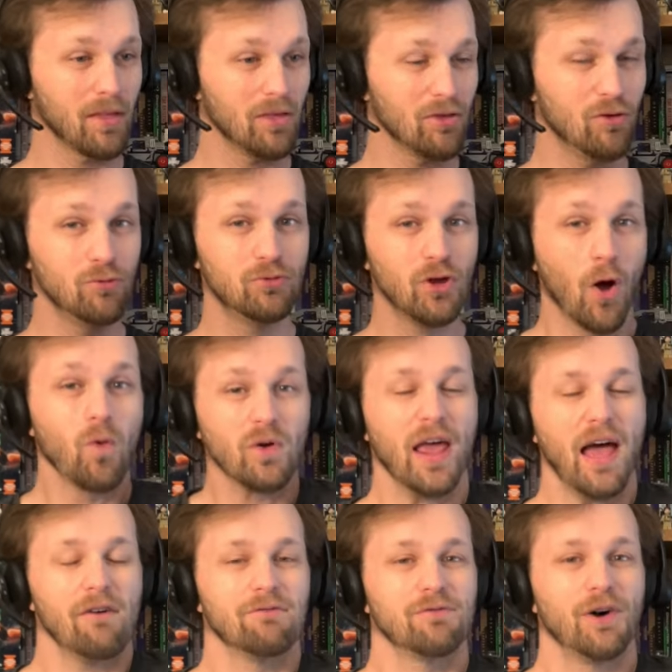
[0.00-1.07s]
you don't
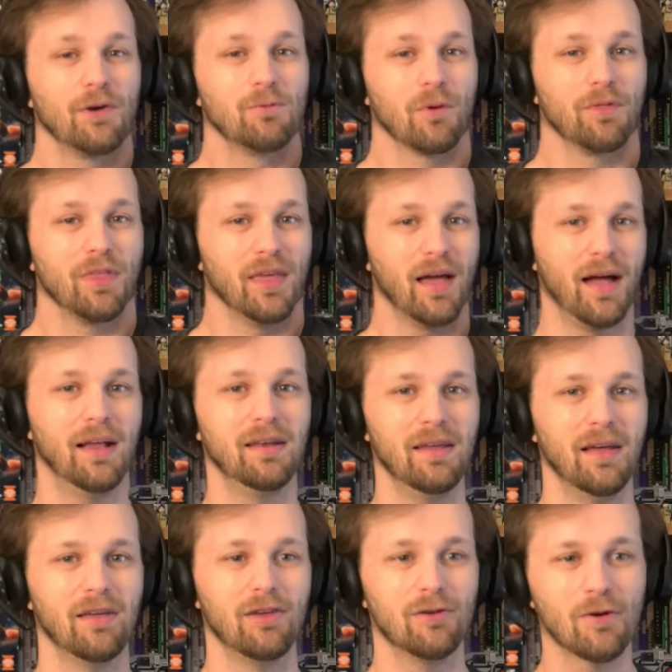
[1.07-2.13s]
have fun with the
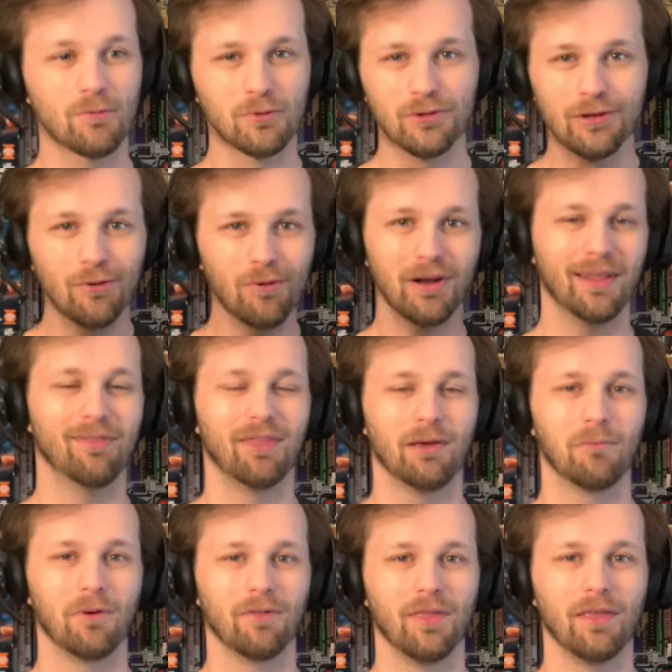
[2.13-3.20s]
idea. You don't do
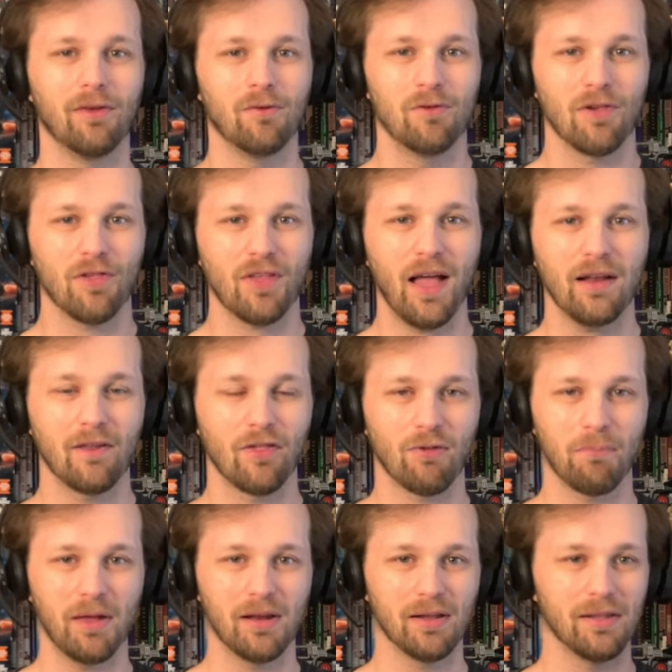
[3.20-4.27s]
anything with it. You just had to
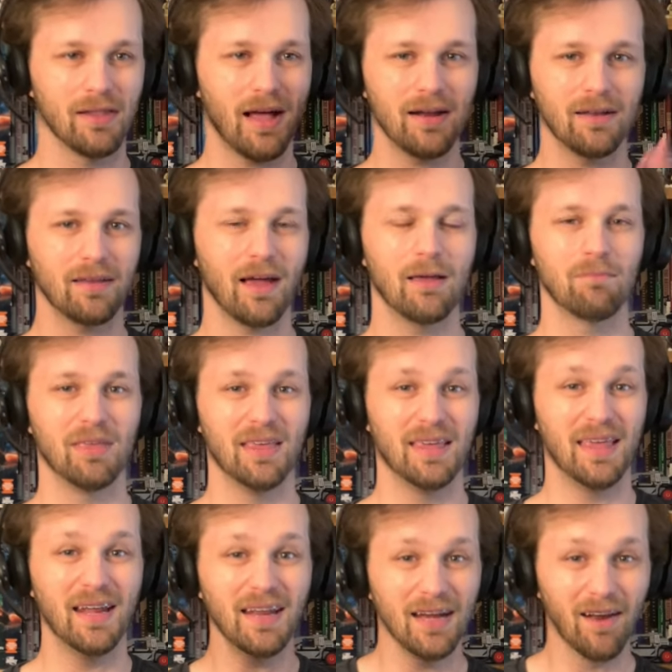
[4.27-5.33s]
spend a lot of time
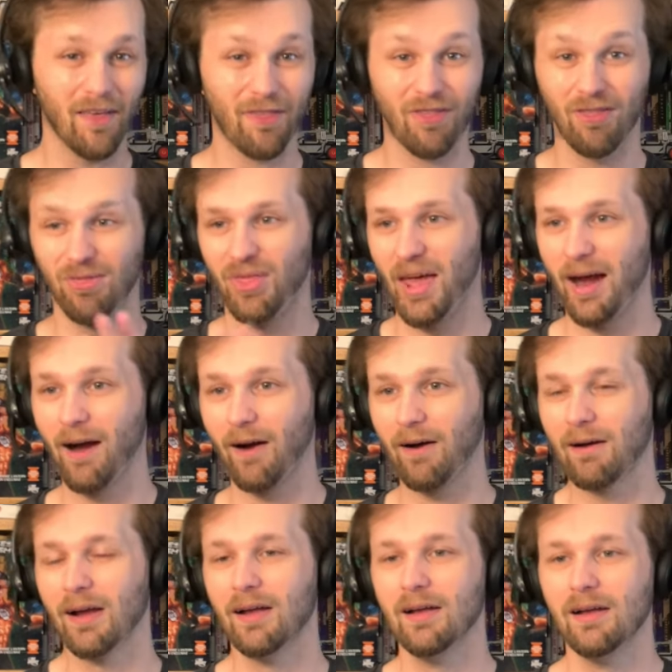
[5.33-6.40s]
getting us
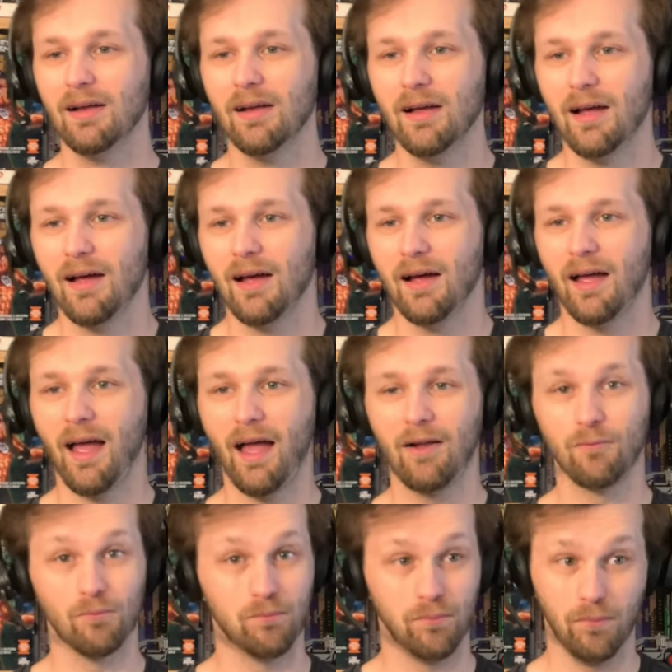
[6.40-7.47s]
there.
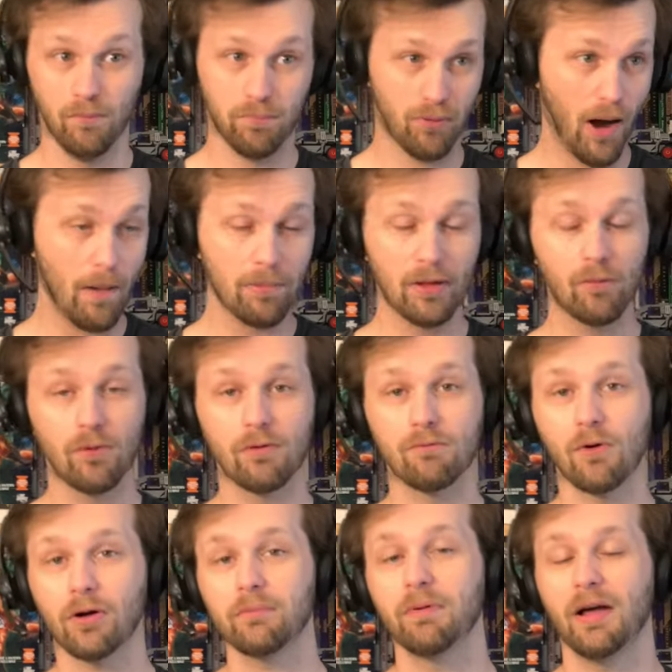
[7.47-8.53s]
And probably would
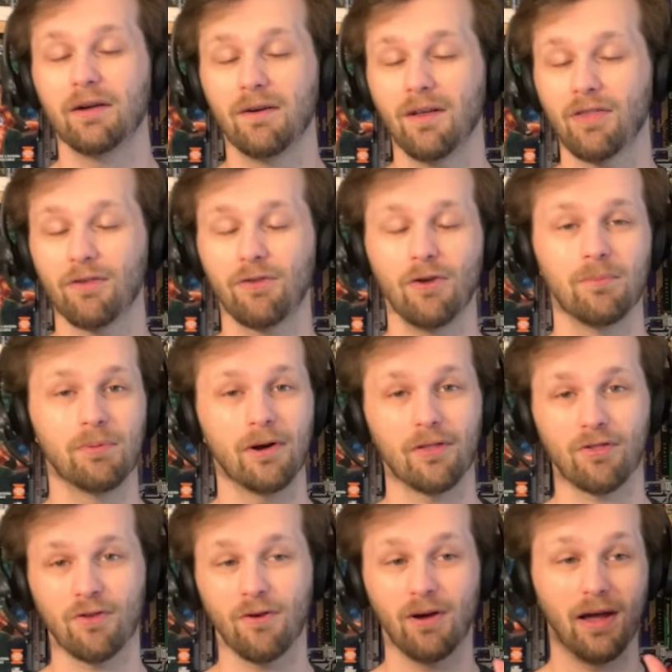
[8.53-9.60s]
have worked better as a
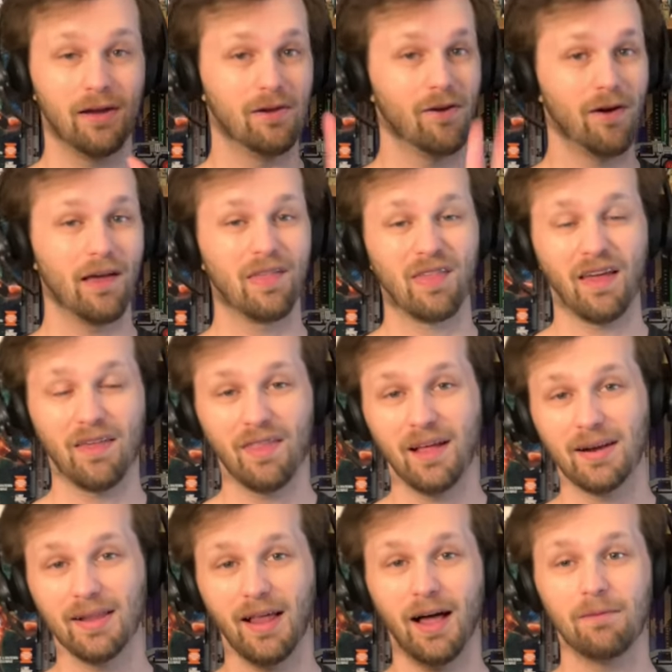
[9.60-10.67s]
two-part story. I know I say
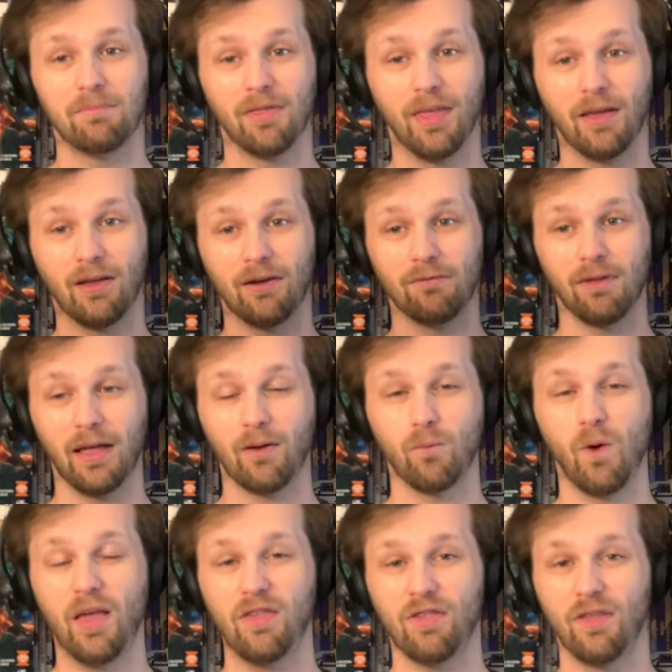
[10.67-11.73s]
that a lot, but they could have like
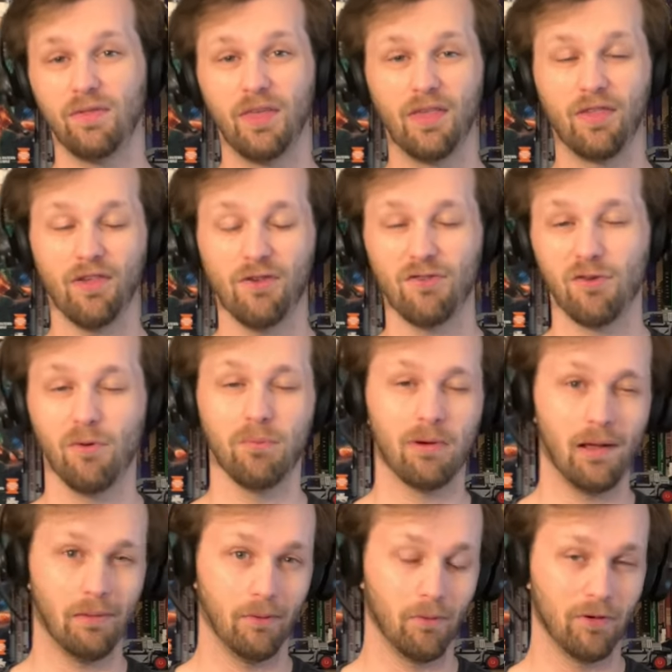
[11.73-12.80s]
wasted this issue.
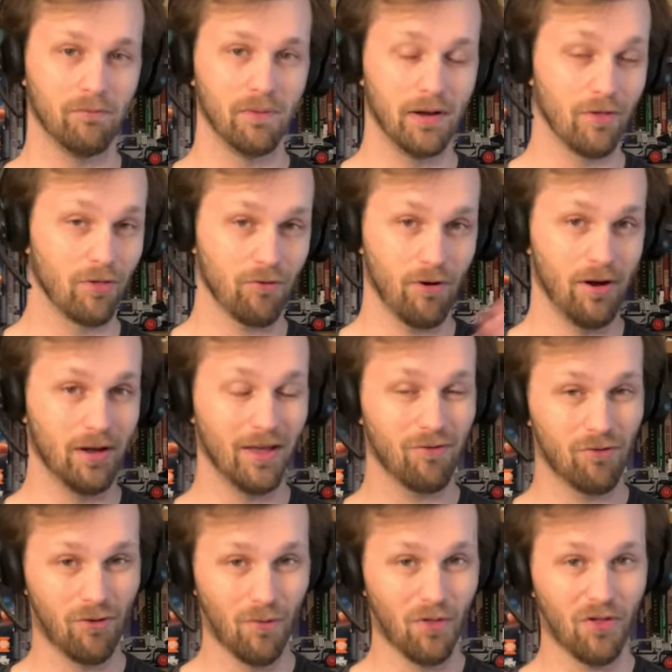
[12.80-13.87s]
Probably would have been a strong
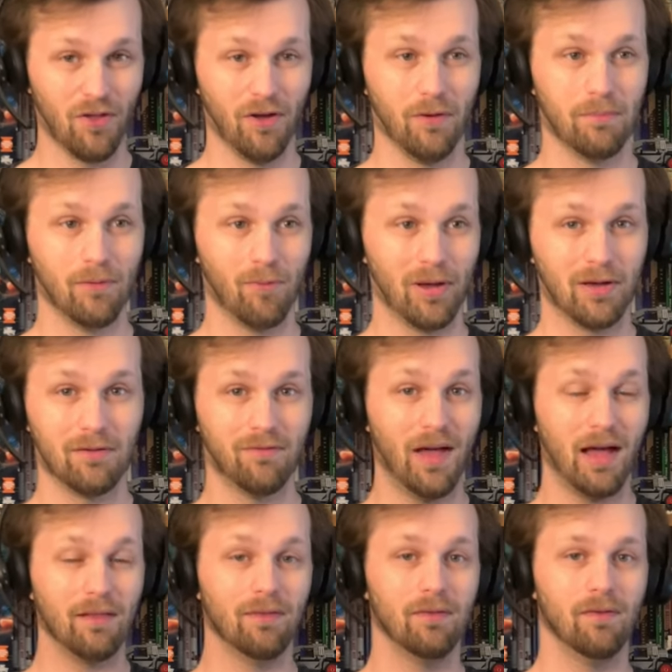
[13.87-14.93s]
issue still, but we could have
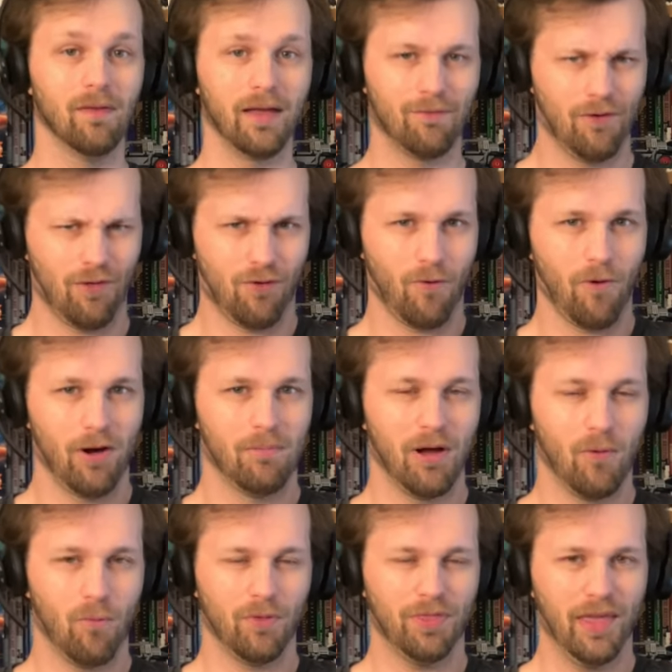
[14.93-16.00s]
had like the story
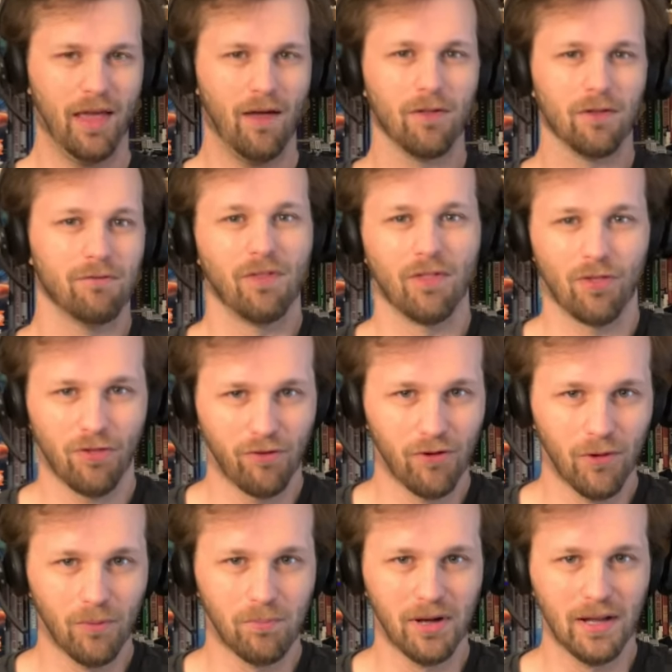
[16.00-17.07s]
about what the elephants
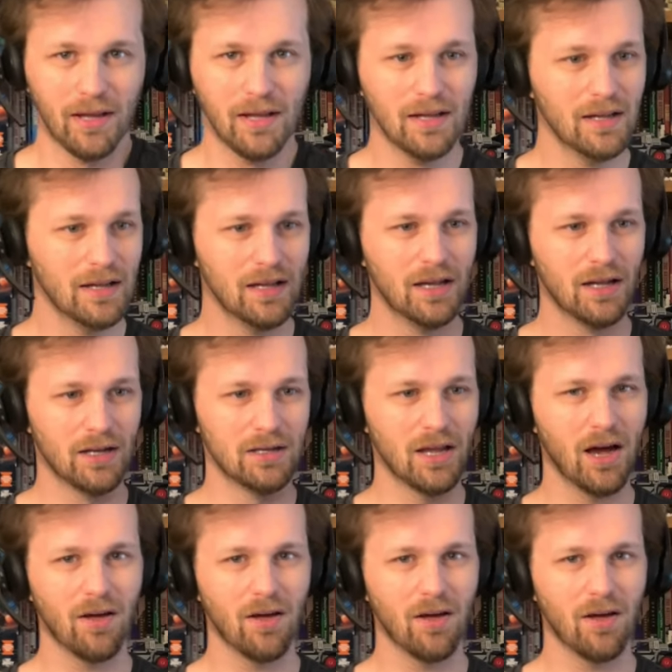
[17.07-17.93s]
do, but now